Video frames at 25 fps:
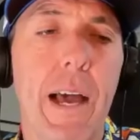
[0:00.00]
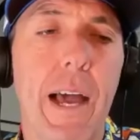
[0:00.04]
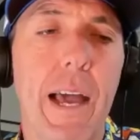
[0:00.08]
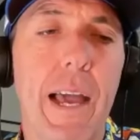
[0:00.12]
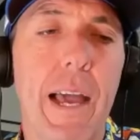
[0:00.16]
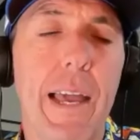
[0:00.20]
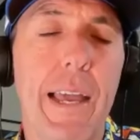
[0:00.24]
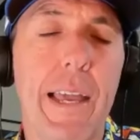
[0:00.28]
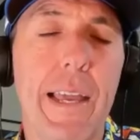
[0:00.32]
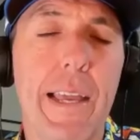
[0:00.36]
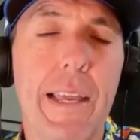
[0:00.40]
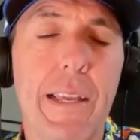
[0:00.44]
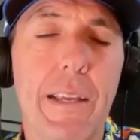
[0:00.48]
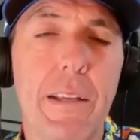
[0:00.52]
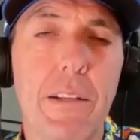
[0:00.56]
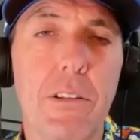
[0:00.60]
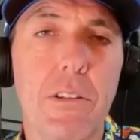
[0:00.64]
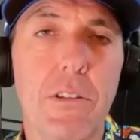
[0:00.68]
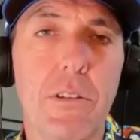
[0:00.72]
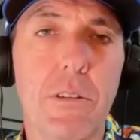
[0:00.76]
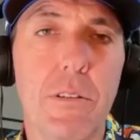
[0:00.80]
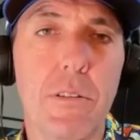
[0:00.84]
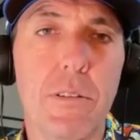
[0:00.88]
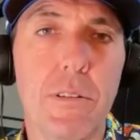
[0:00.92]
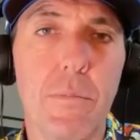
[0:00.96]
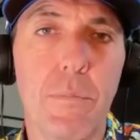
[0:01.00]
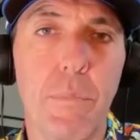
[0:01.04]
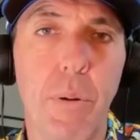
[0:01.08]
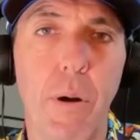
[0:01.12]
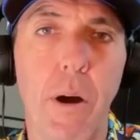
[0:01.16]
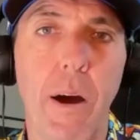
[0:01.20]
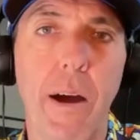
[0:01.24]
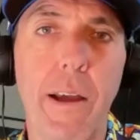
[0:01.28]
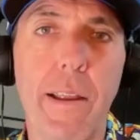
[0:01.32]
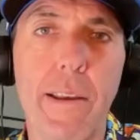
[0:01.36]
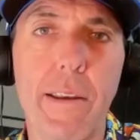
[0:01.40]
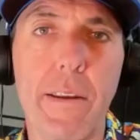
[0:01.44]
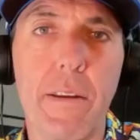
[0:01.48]
a
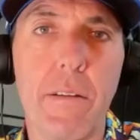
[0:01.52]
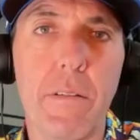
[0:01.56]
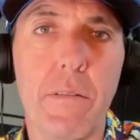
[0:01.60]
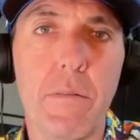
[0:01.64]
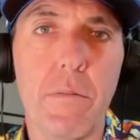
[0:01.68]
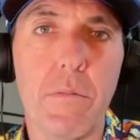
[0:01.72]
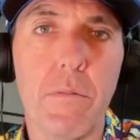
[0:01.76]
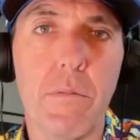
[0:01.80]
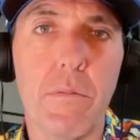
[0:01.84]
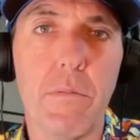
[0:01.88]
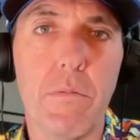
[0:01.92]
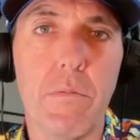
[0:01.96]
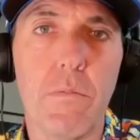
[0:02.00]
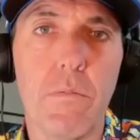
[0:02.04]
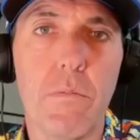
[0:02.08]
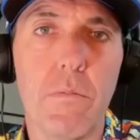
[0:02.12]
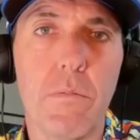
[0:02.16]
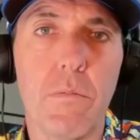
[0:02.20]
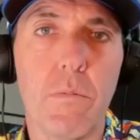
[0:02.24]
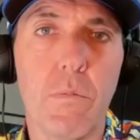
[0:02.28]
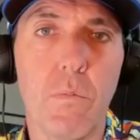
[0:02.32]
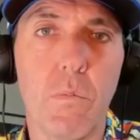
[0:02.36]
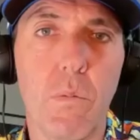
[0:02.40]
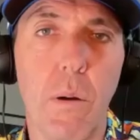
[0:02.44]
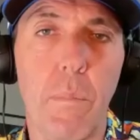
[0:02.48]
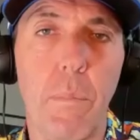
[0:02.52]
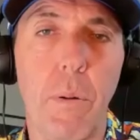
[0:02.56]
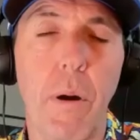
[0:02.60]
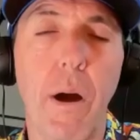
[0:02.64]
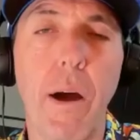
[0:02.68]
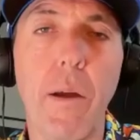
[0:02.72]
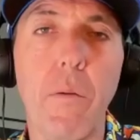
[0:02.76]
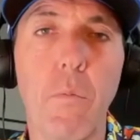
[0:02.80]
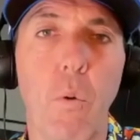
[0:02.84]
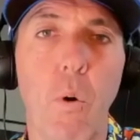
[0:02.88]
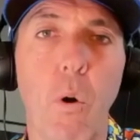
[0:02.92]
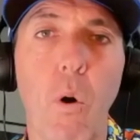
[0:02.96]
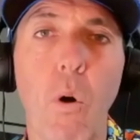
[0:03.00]
pine
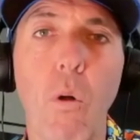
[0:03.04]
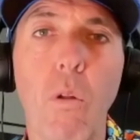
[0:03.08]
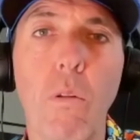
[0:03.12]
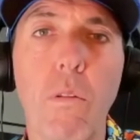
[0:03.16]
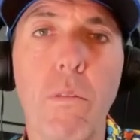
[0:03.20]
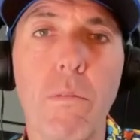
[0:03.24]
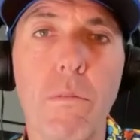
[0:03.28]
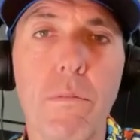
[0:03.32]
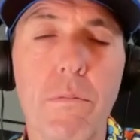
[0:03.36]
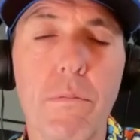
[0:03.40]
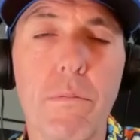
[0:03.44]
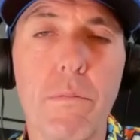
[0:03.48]
wall,